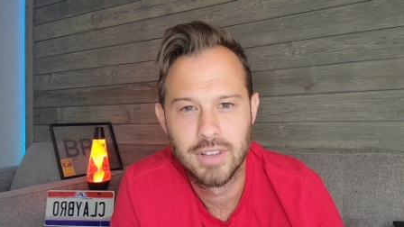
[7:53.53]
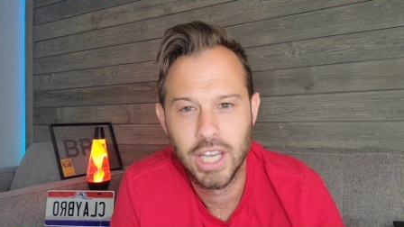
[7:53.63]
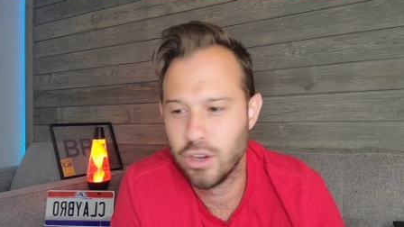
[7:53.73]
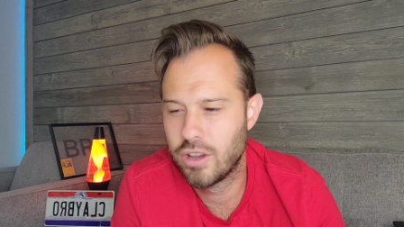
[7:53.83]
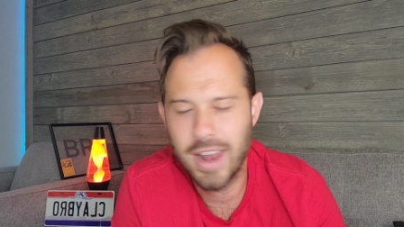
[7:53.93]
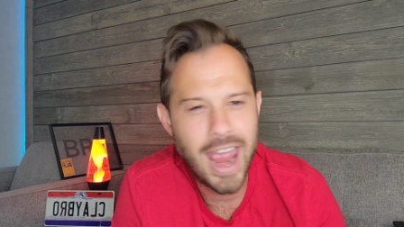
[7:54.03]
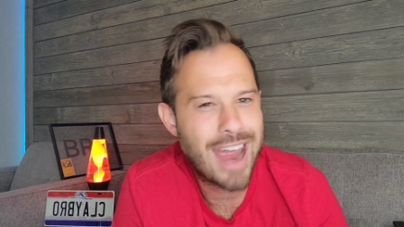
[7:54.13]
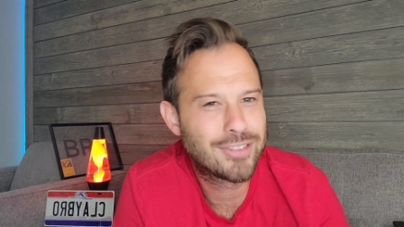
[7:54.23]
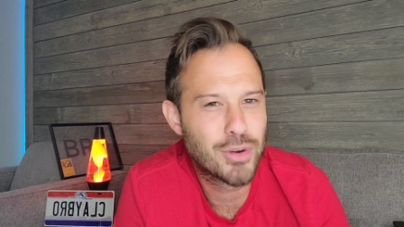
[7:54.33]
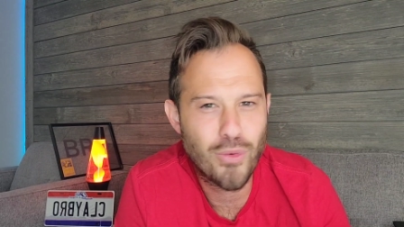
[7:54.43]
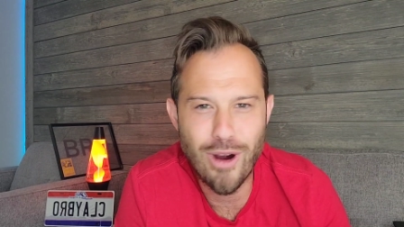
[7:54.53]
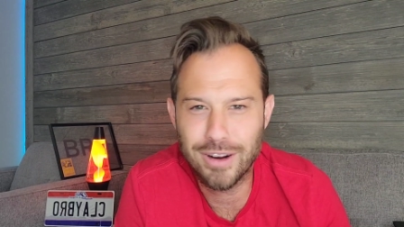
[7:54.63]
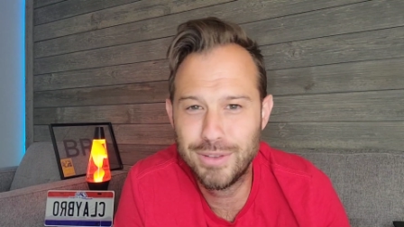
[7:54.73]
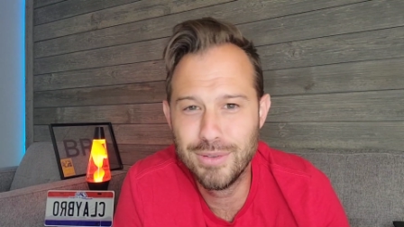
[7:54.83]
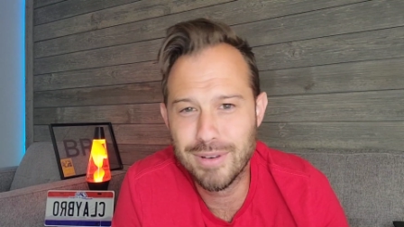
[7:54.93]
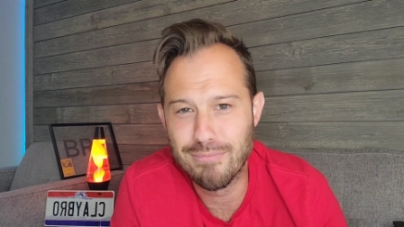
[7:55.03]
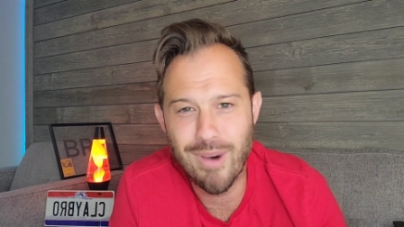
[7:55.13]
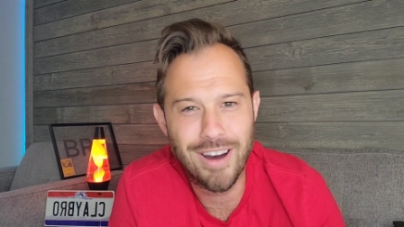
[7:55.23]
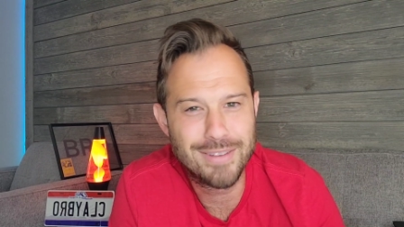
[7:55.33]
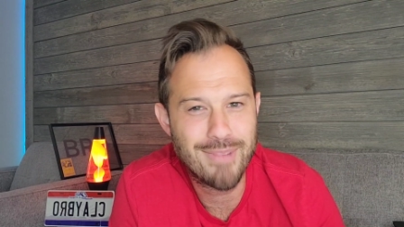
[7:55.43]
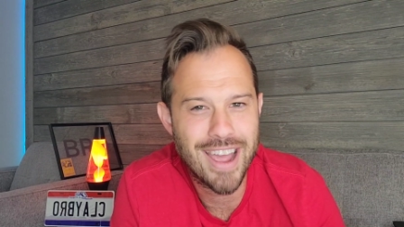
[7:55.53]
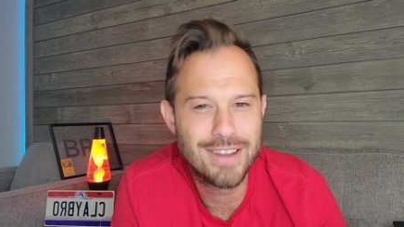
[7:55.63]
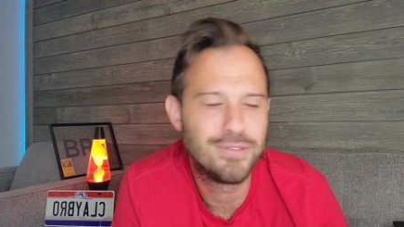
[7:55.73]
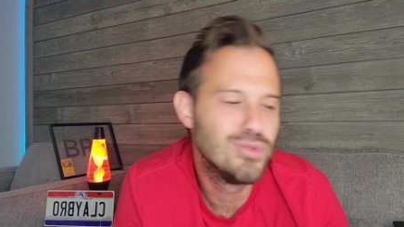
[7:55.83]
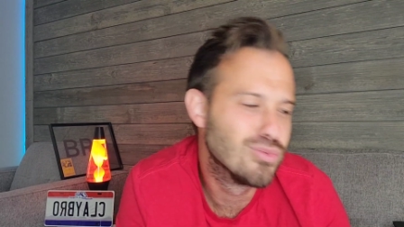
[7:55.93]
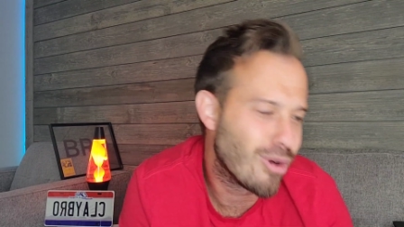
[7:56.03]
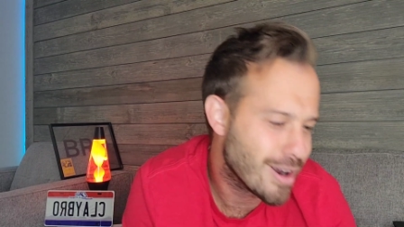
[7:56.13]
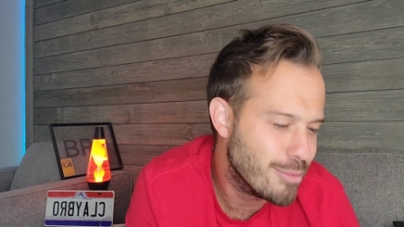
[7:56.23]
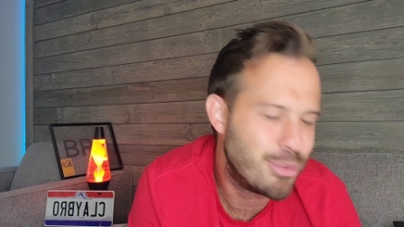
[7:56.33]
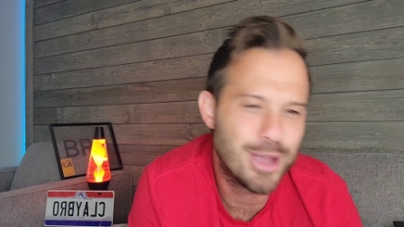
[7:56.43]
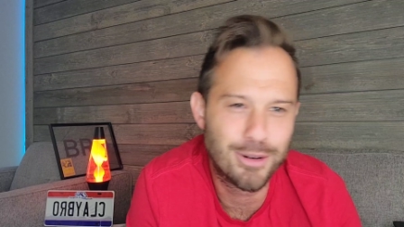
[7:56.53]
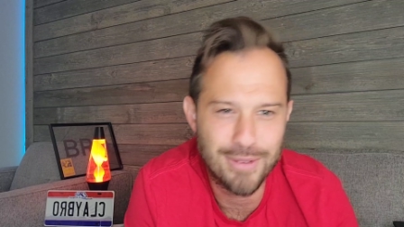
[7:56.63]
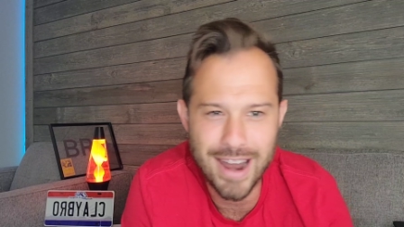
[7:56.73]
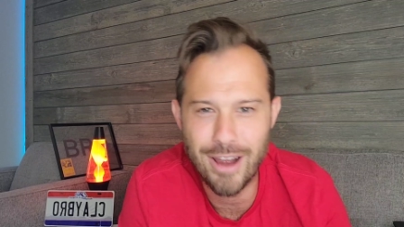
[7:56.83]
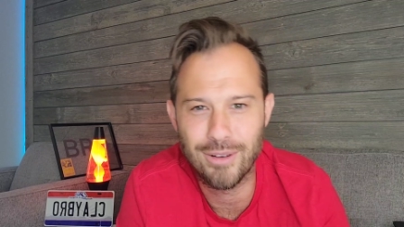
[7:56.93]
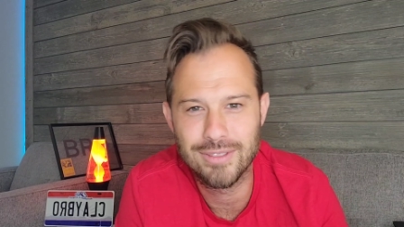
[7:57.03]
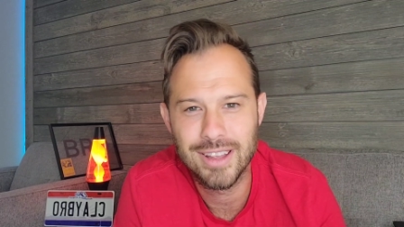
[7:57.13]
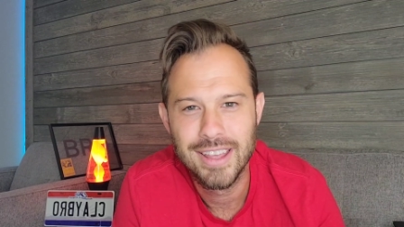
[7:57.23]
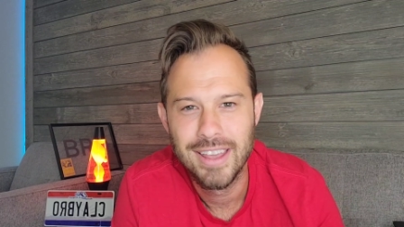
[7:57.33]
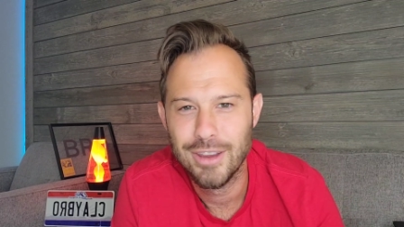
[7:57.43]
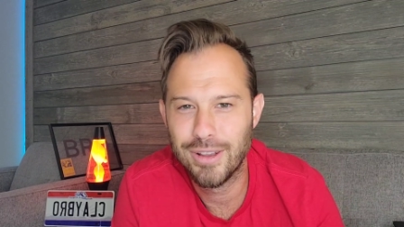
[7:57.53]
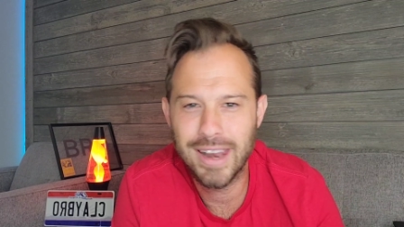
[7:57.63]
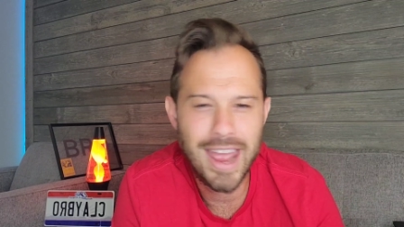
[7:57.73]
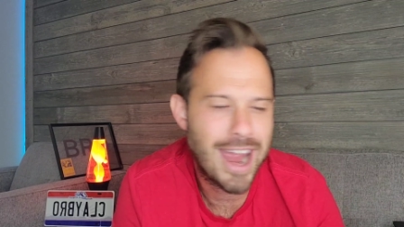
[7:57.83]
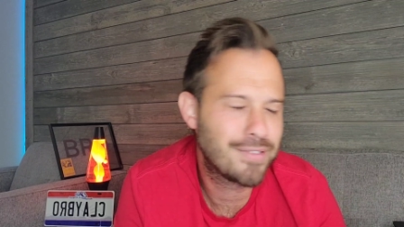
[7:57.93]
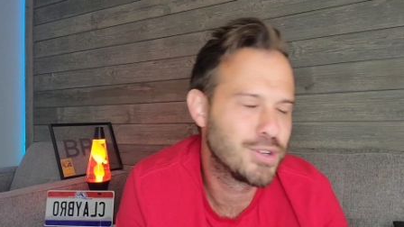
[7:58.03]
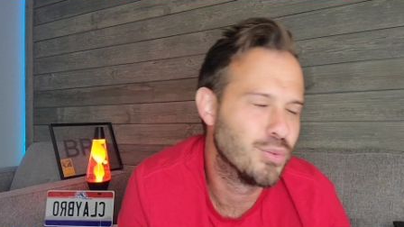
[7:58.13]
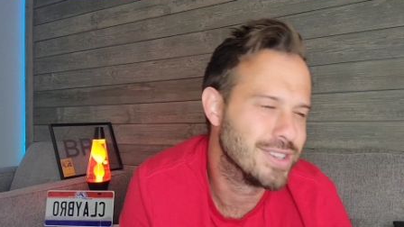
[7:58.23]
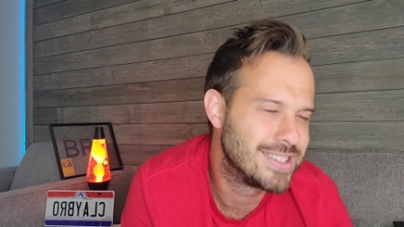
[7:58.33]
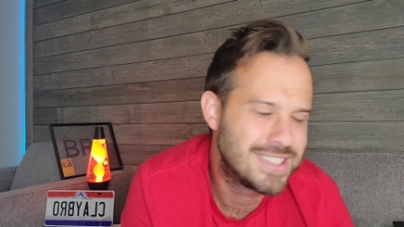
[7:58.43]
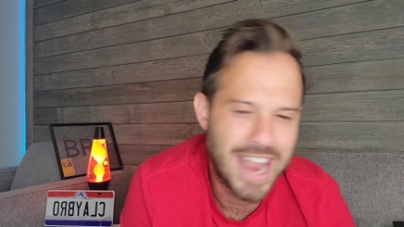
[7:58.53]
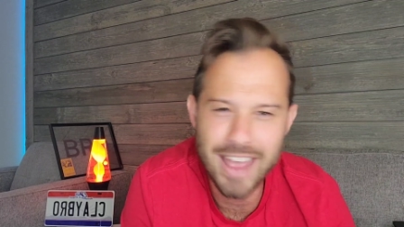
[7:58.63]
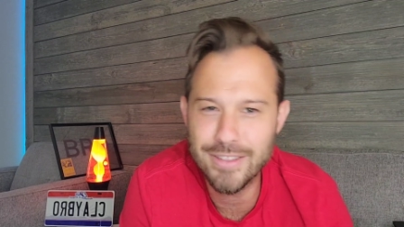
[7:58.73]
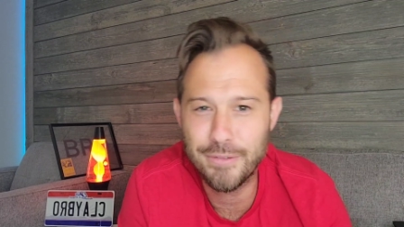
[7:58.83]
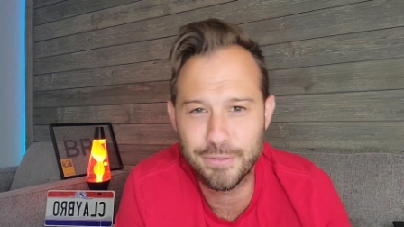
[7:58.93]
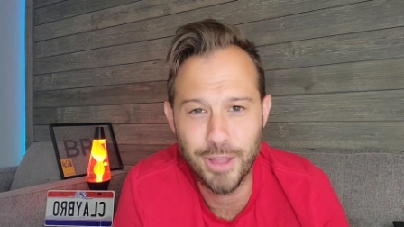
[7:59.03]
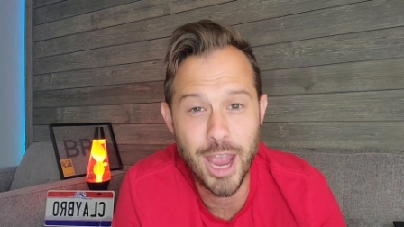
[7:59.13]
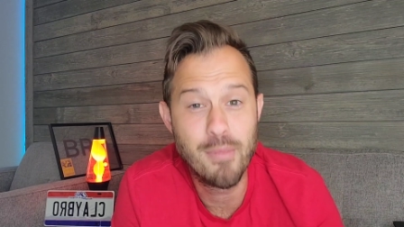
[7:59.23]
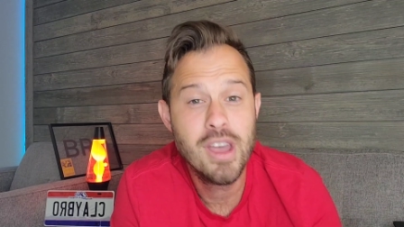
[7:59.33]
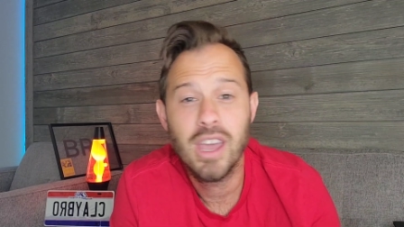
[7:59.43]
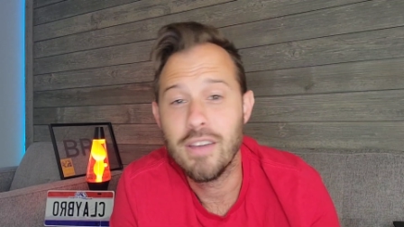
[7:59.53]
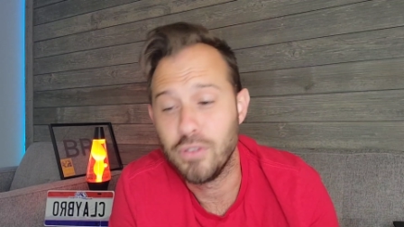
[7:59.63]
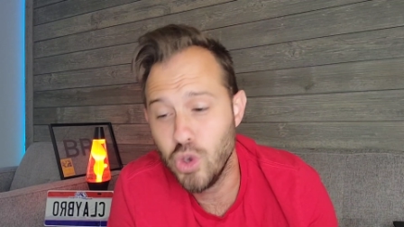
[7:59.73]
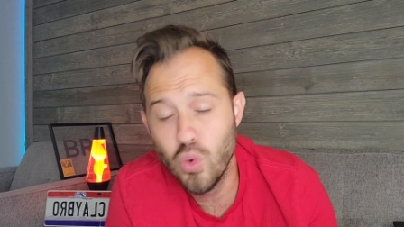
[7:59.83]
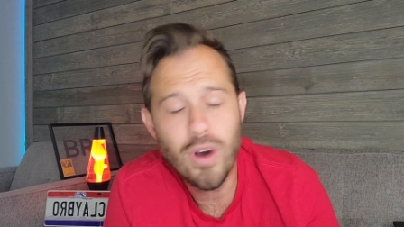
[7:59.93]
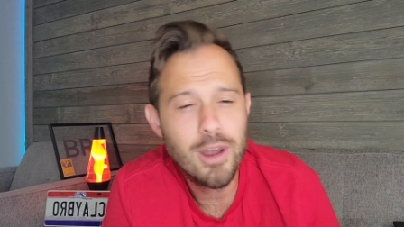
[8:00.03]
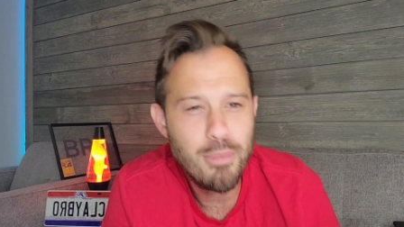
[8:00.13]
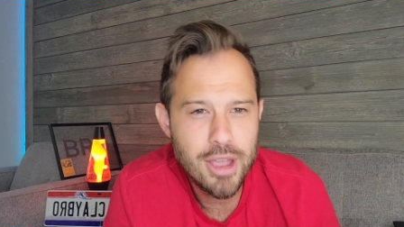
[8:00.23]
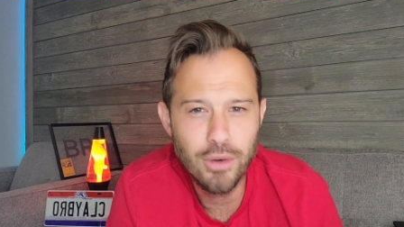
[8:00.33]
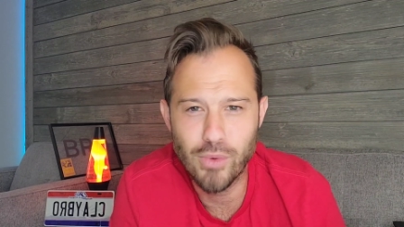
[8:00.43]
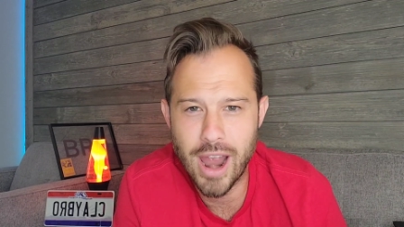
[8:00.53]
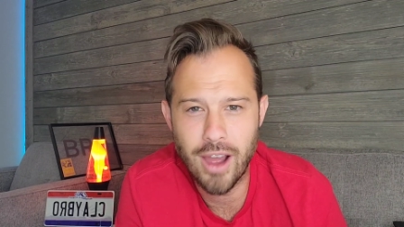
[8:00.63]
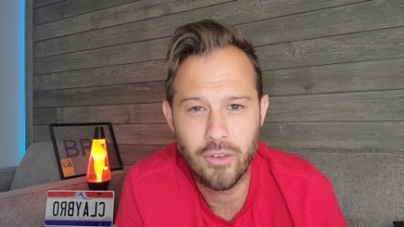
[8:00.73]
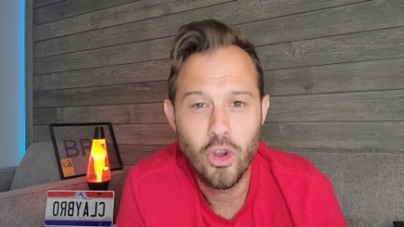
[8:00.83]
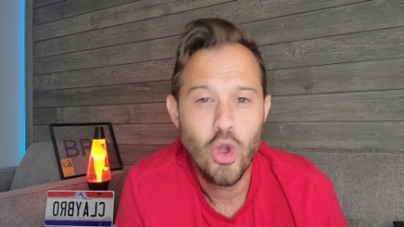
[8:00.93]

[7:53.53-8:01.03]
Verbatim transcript: you're going to have to walk through the mud, man. If you want to be around, you're going to have to withstand the flame. If you want to be around